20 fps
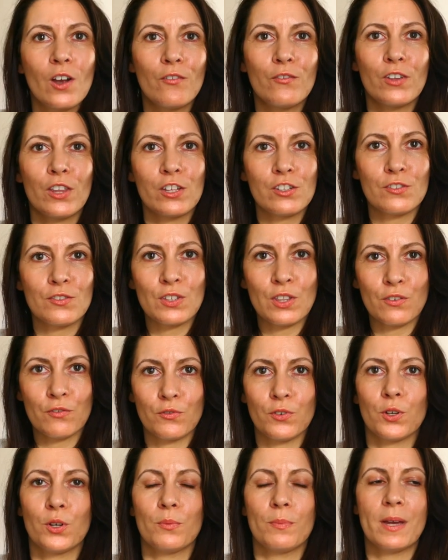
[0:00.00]
For those of you that
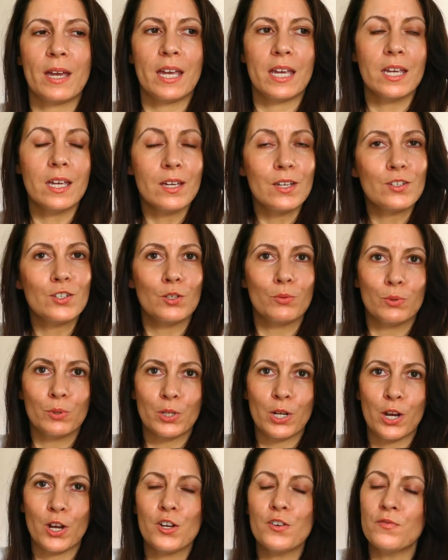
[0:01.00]
follow me, you will
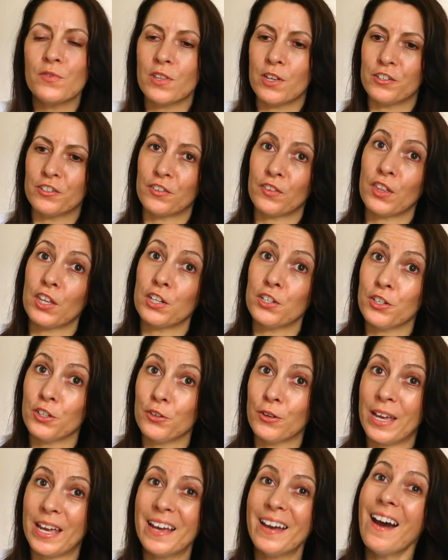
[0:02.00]
know. For those of you that are new
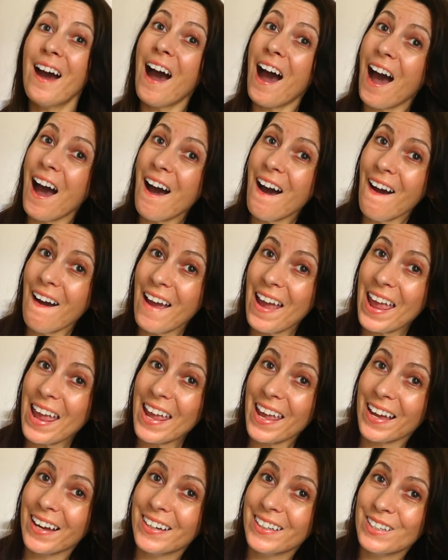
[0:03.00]
here, hi,
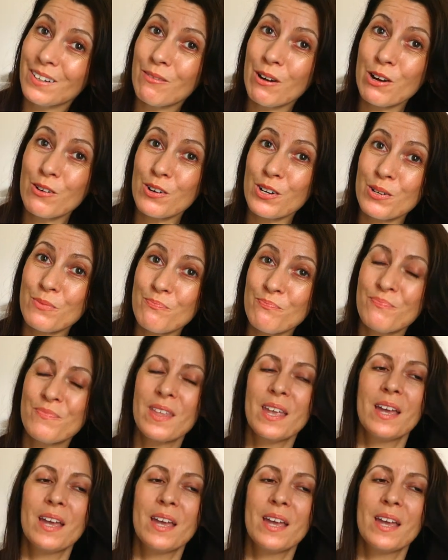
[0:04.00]
welcome.